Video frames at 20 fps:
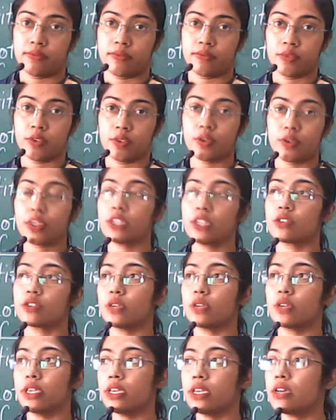Okay, so
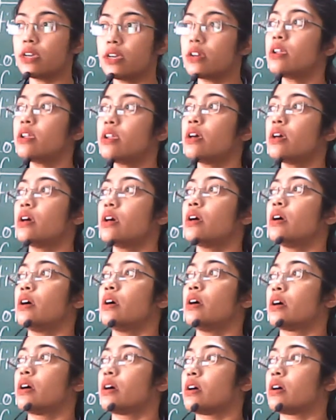here
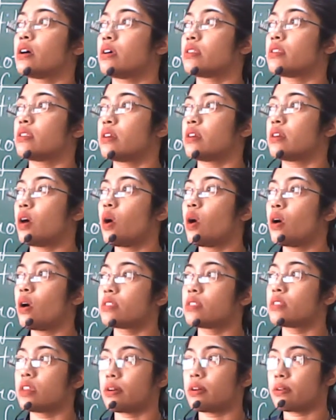
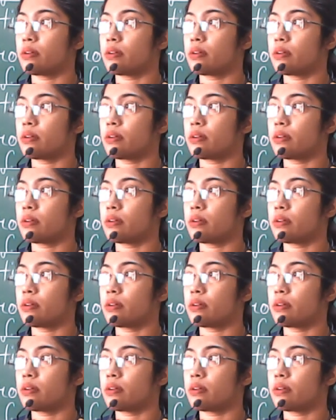the